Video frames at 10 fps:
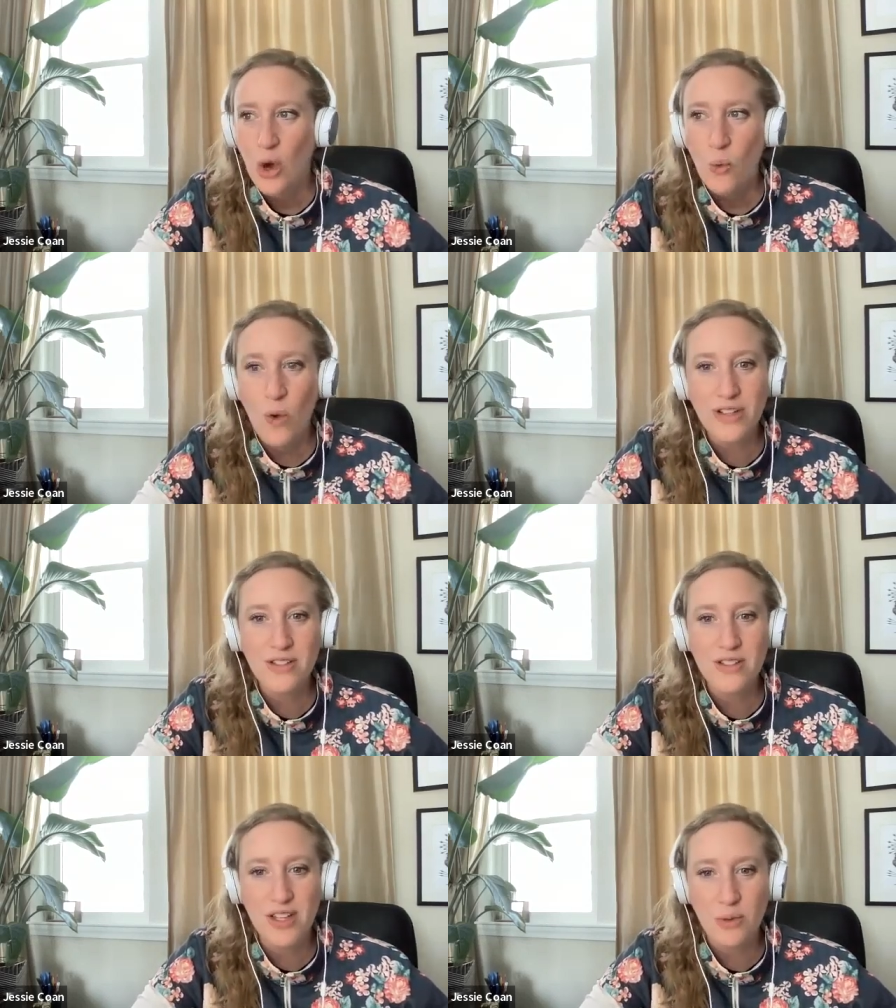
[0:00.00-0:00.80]
what
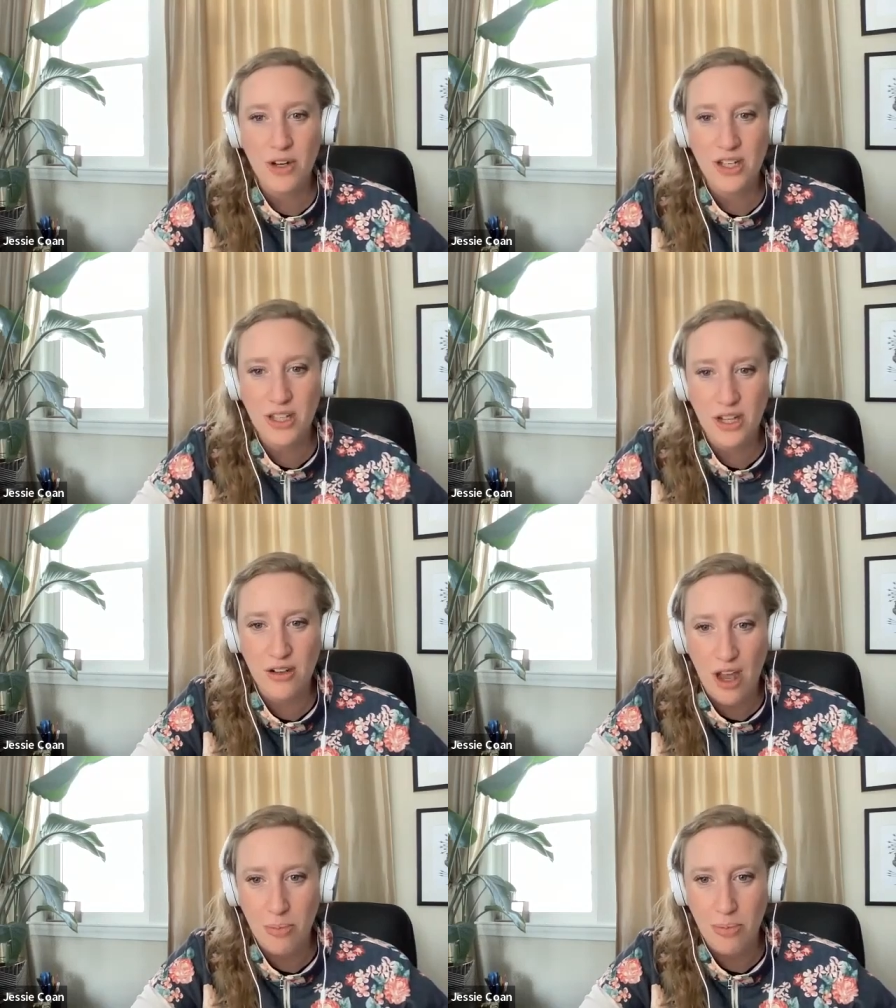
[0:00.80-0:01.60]
do you want to clear
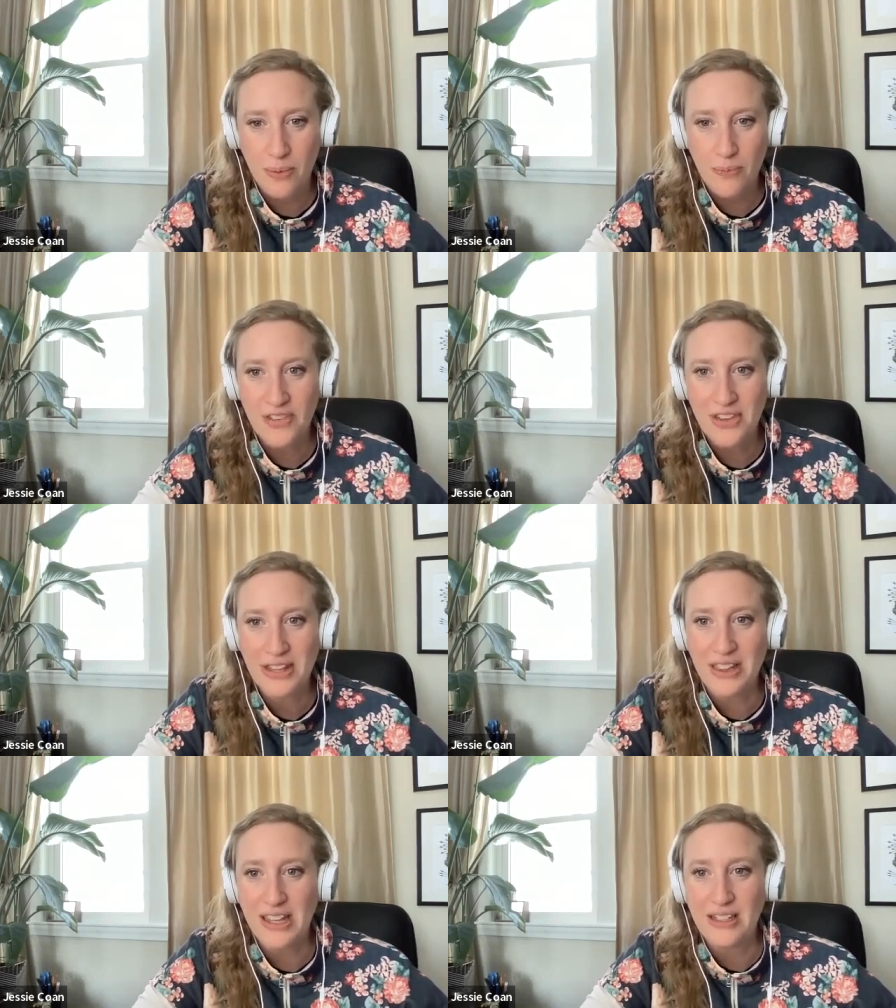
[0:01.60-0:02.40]
up
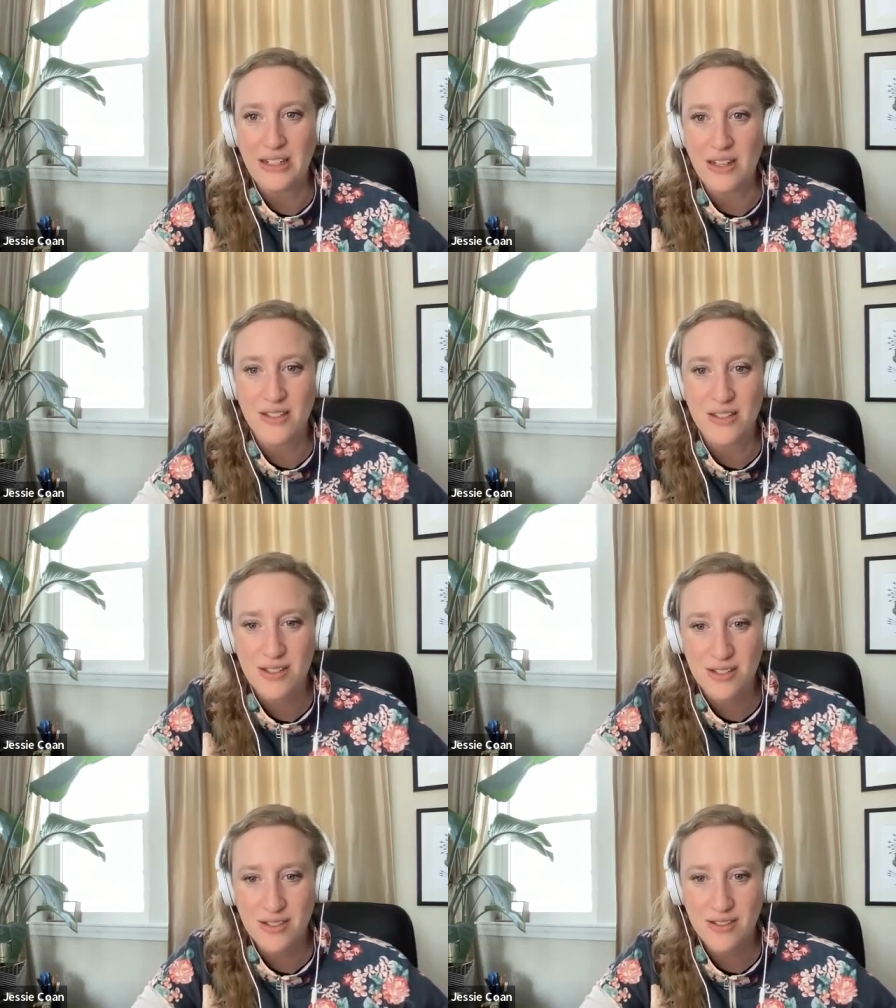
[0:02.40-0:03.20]
enlighten us